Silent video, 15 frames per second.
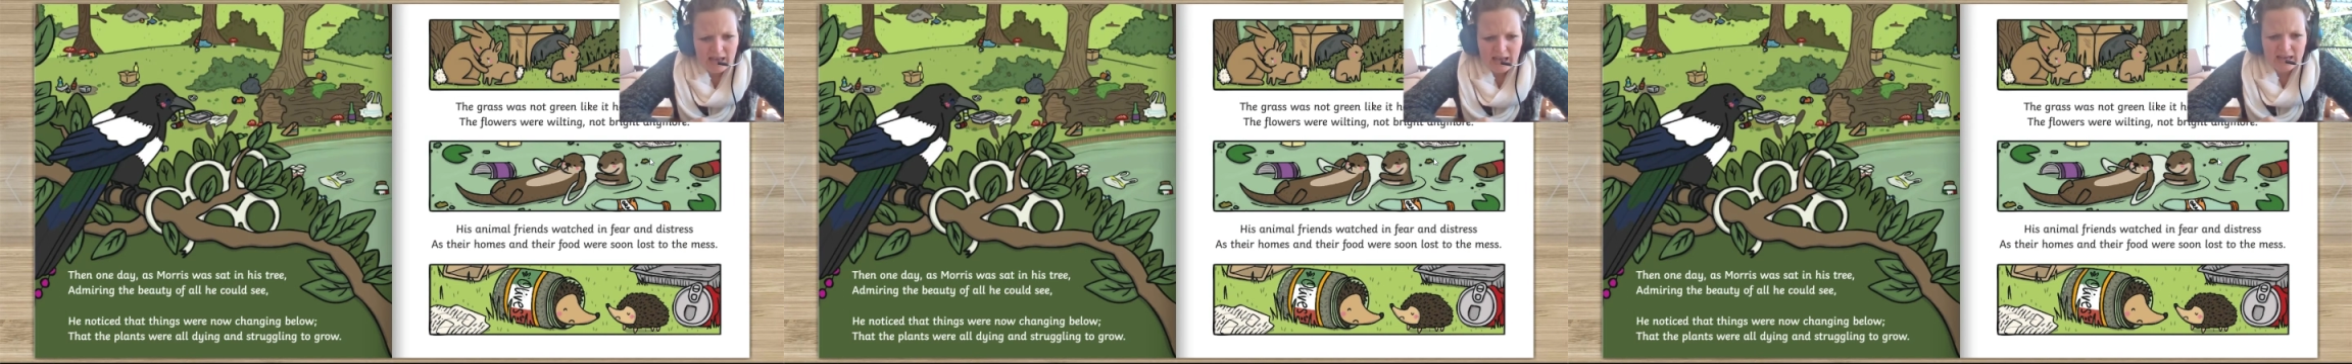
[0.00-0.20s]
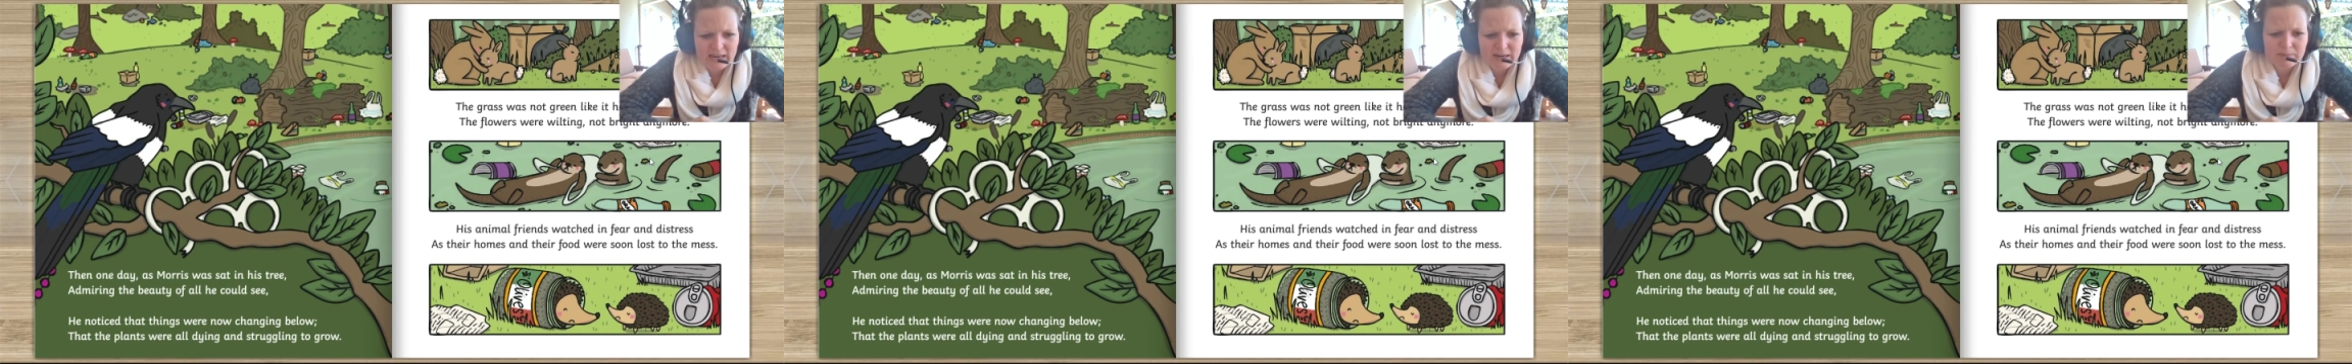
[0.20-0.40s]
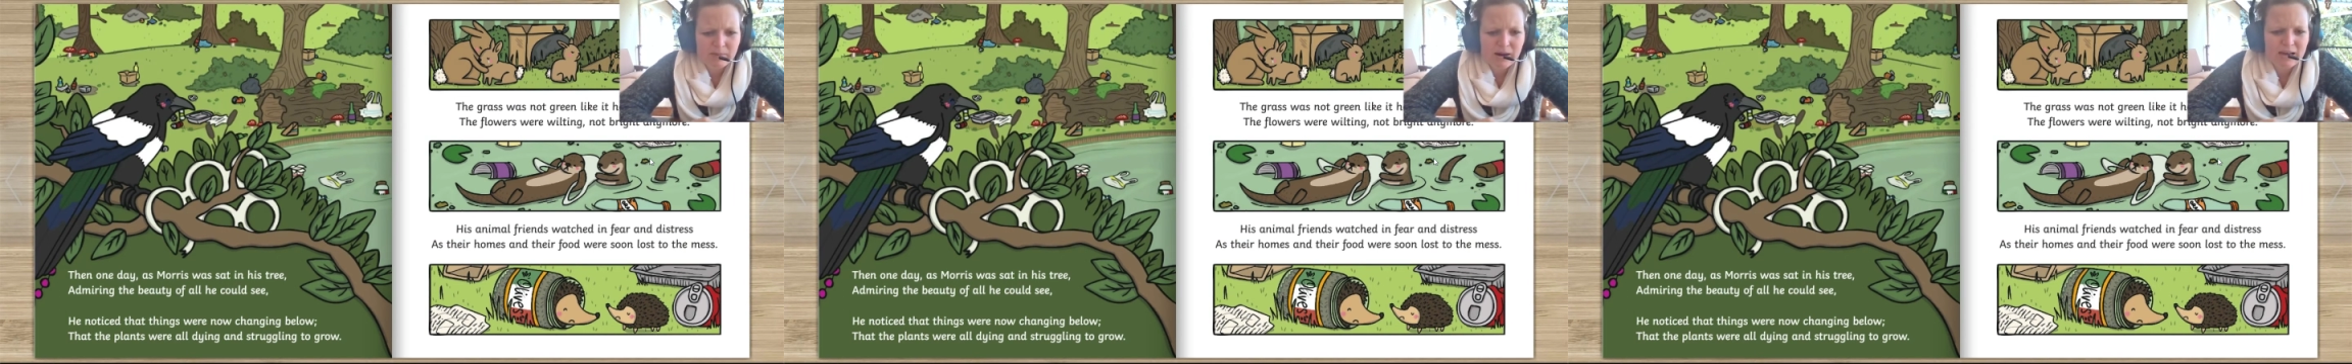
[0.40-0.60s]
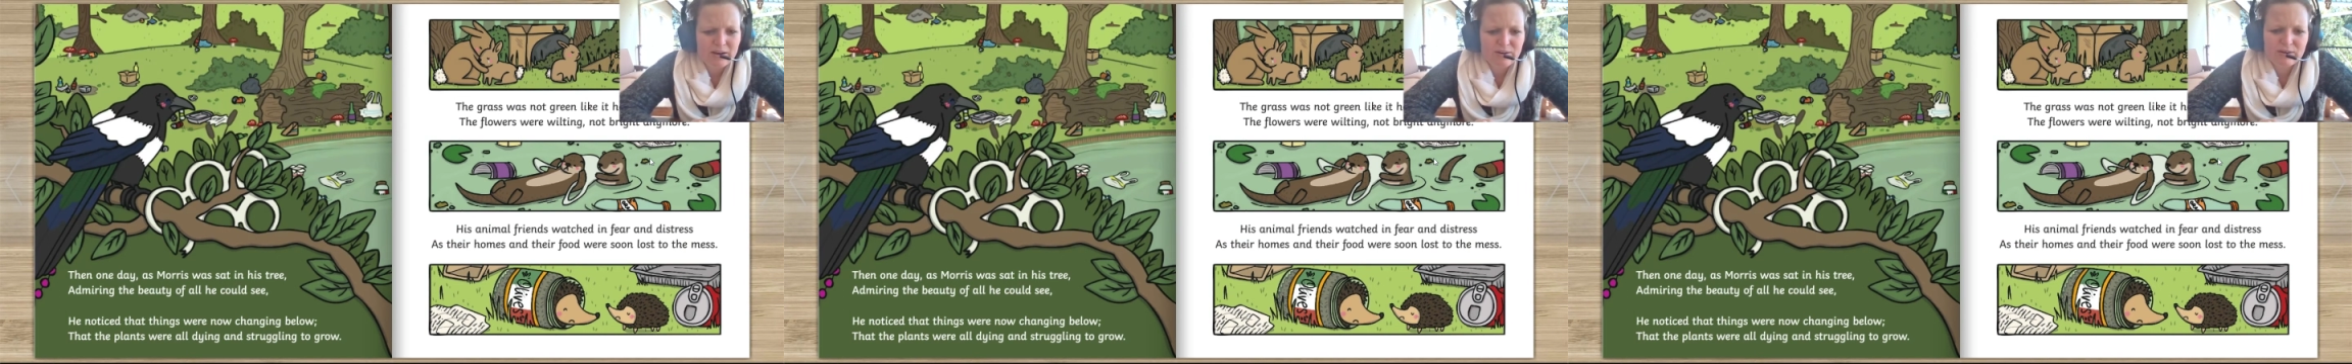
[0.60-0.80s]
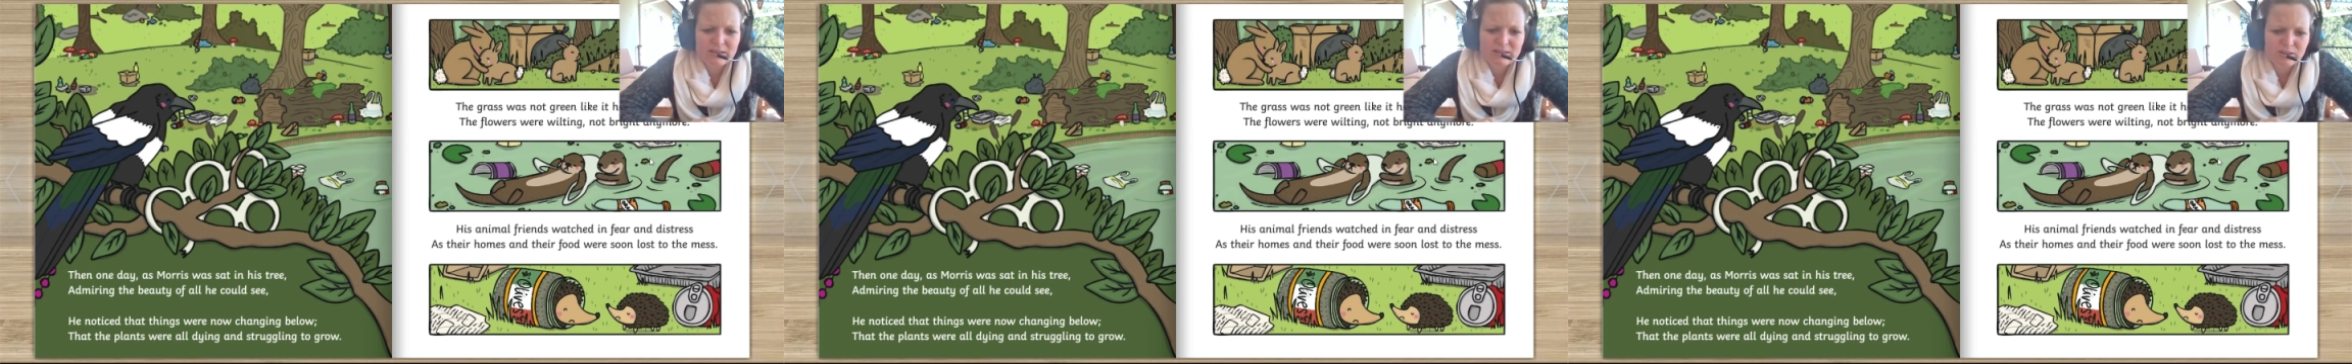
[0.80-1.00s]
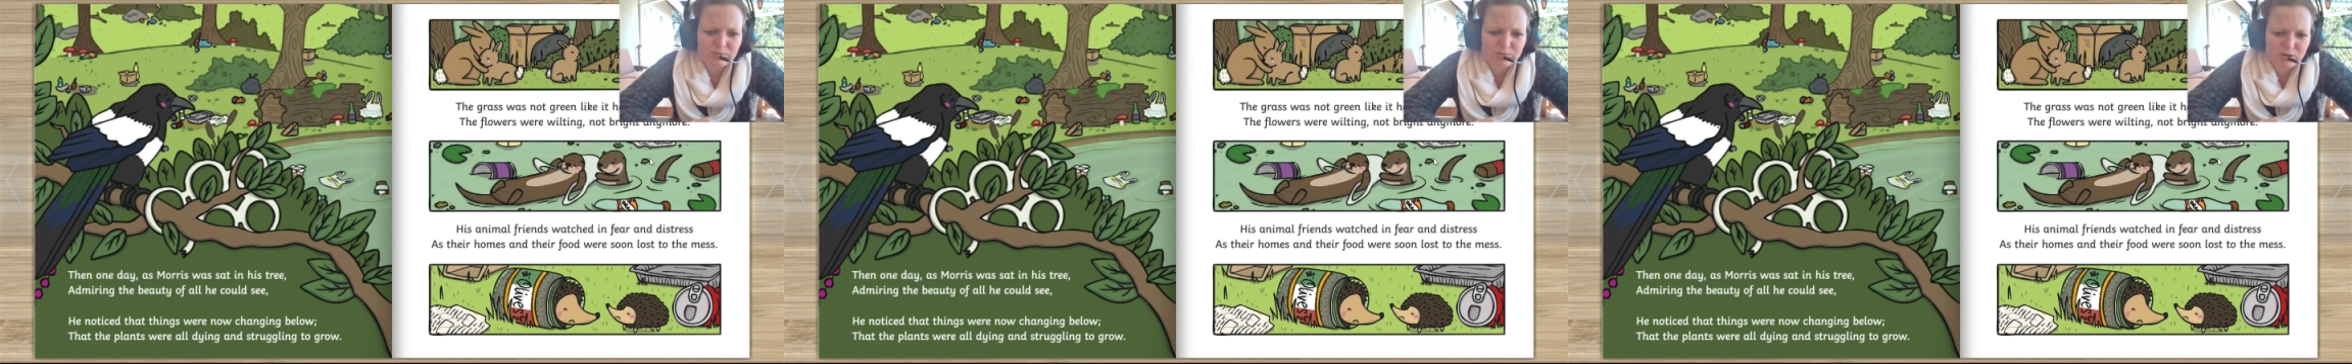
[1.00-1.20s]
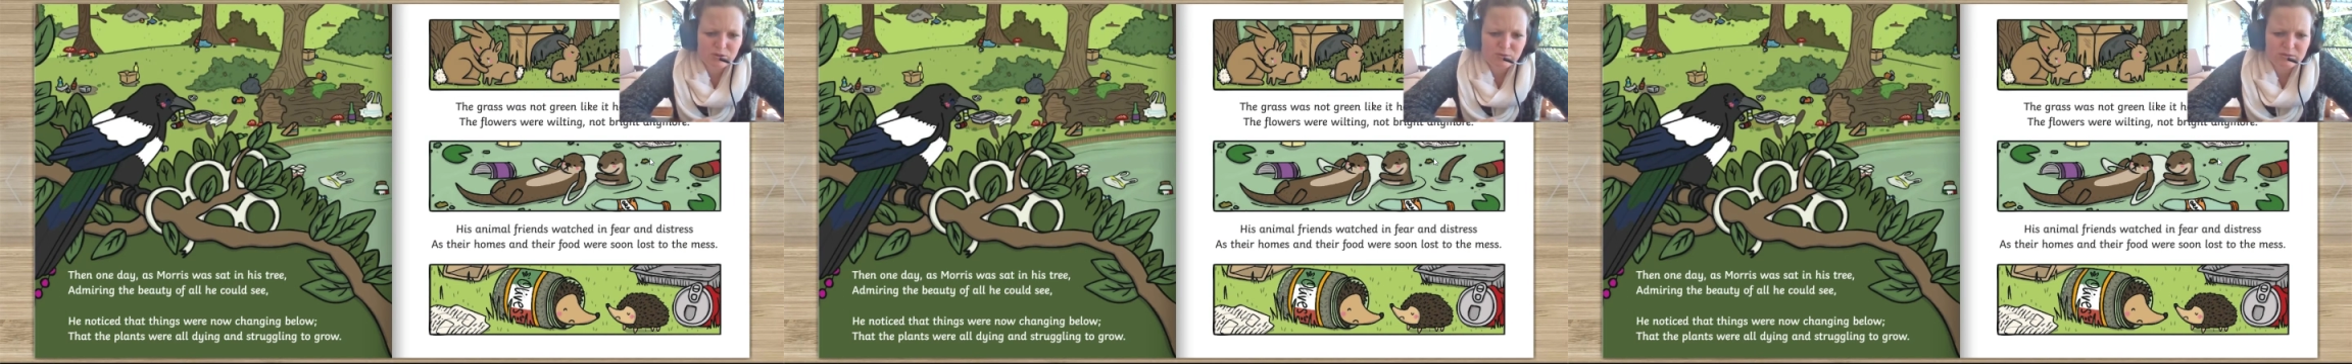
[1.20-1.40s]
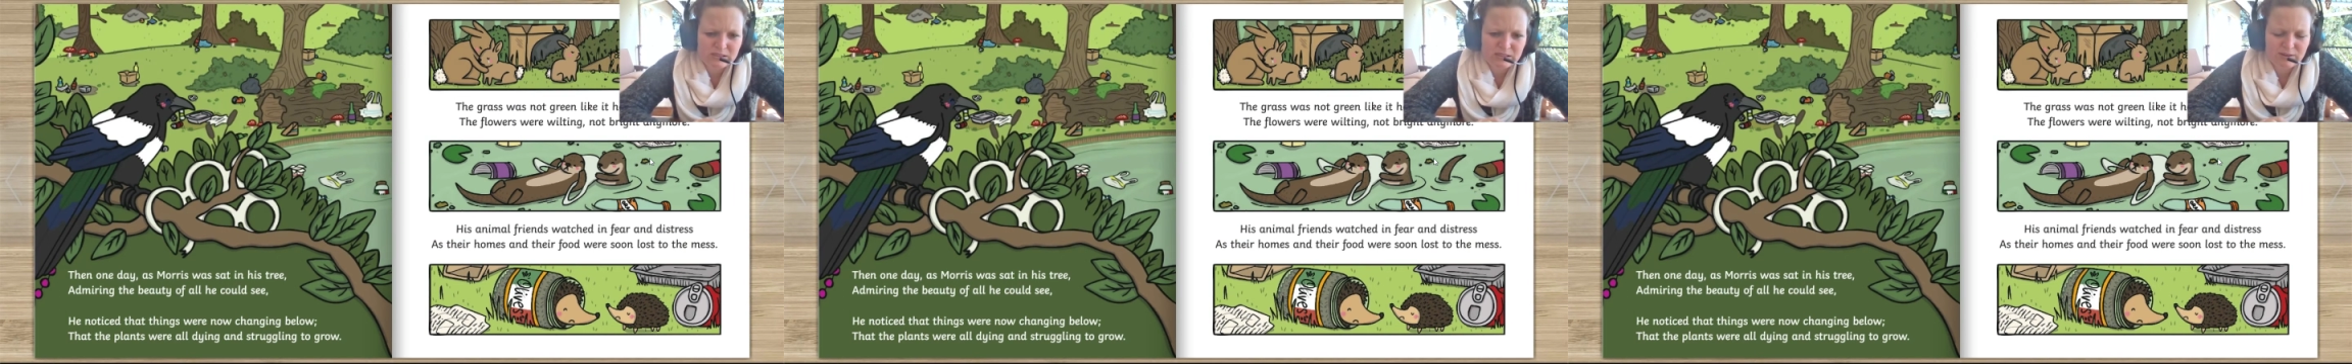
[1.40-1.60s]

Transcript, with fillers: admiring the beauty